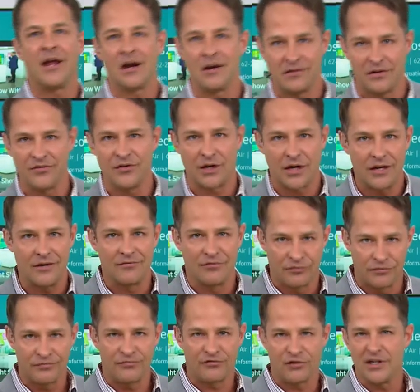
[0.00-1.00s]
cares if you're getting
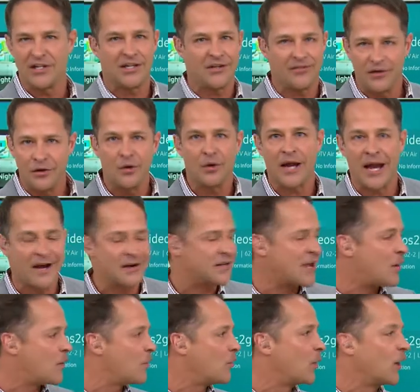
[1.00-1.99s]
free TV, who cares
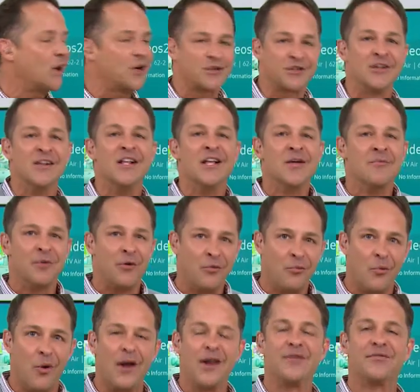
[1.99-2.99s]
how it works? Mm-hmm. But
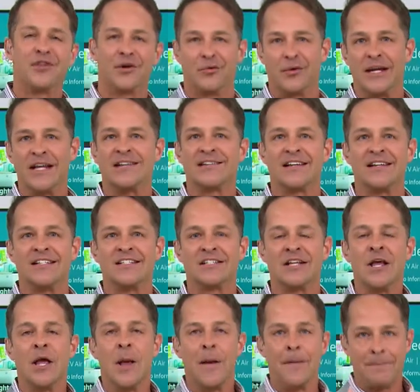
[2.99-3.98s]
one of the
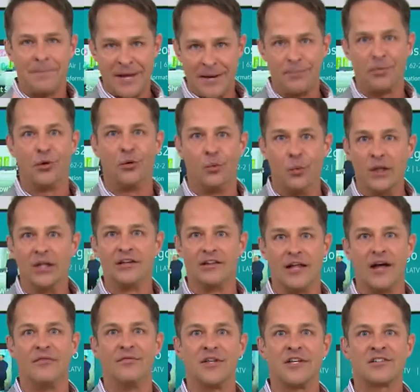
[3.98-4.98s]
reasons people will
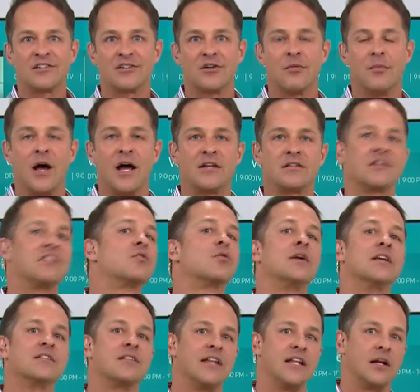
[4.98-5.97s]
love this so much and the
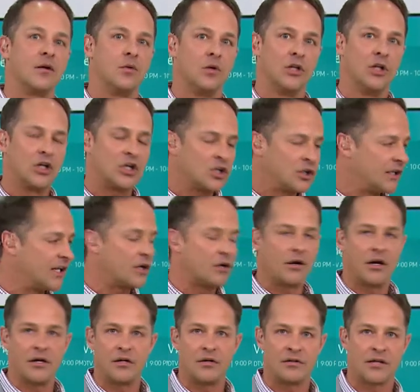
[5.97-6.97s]
reason that it will look
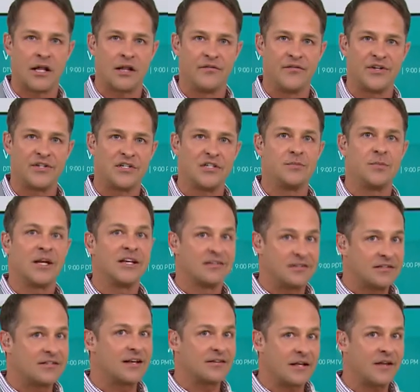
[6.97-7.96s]
clear on your television is because
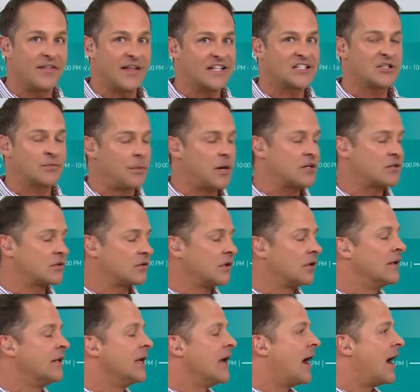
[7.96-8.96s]
it does have that
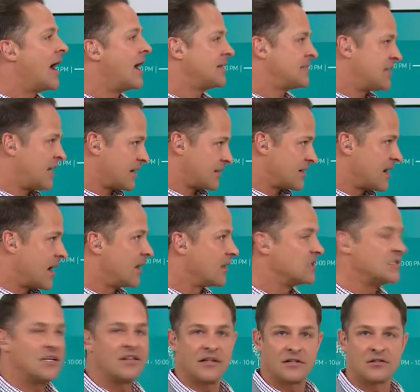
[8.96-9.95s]
special uh,
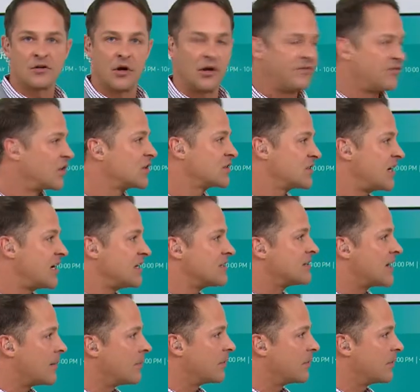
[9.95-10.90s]
technology that's called first stage